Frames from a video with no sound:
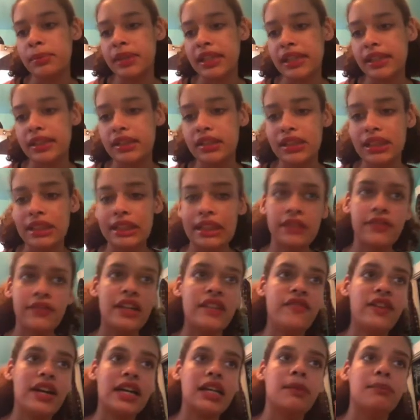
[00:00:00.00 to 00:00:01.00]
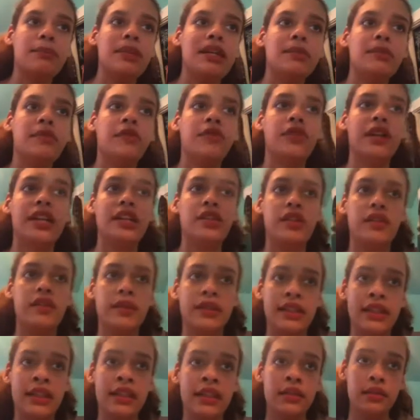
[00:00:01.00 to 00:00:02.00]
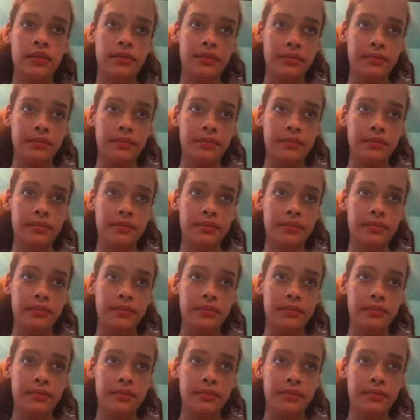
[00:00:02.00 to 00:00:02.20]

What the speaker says: beats. I'm just going to find a beat before I do everything.